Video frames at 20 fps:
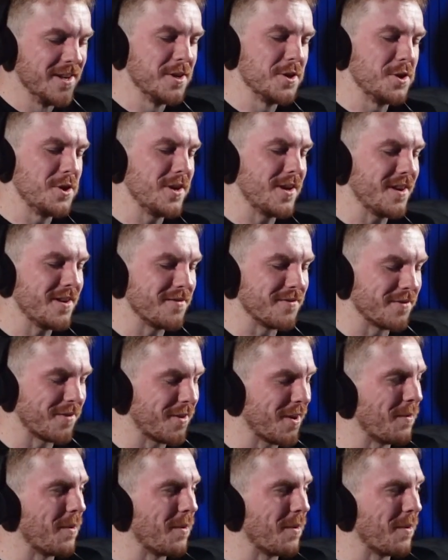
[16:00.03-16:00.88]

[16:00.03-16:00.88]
She couldn't come